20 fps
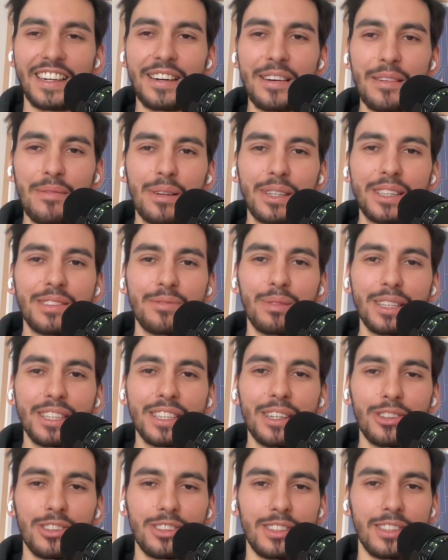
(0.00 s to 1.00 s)

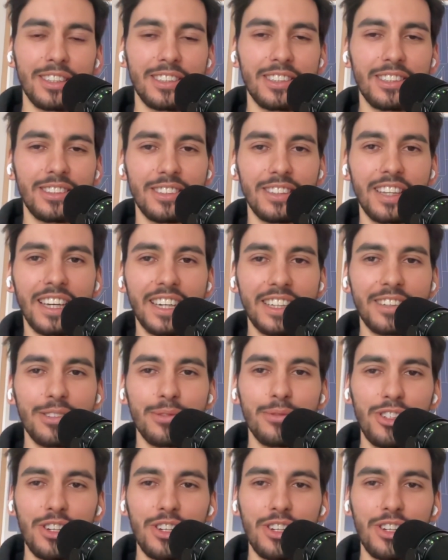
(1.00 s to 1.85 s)
But now it's like